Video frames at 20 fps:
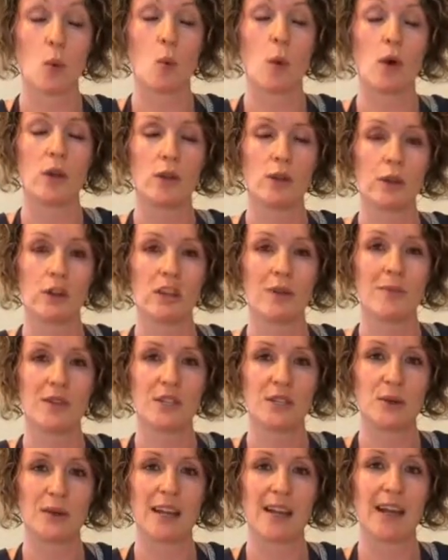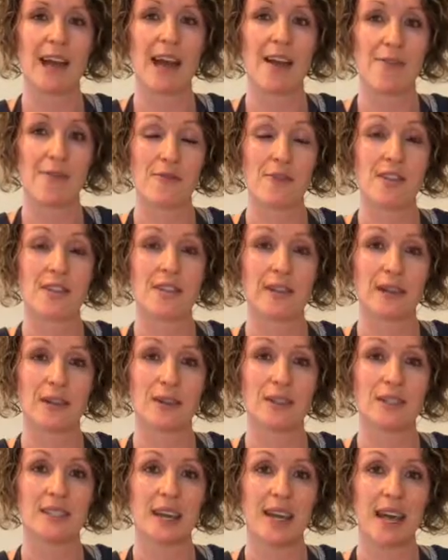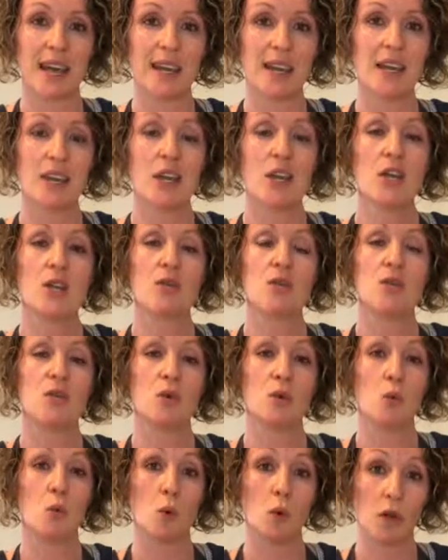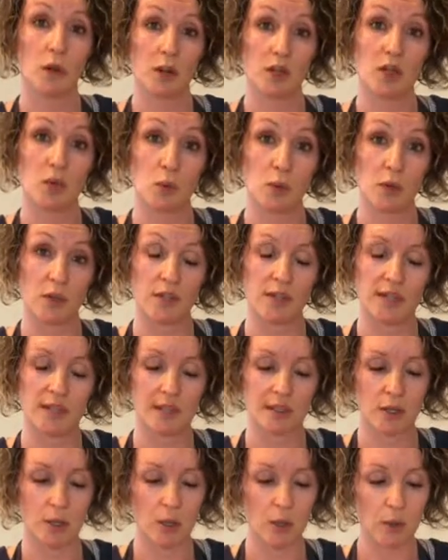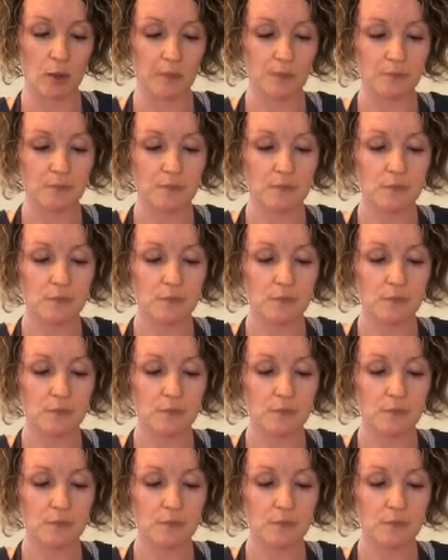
what you're going to be doing every single day to work towards this goal.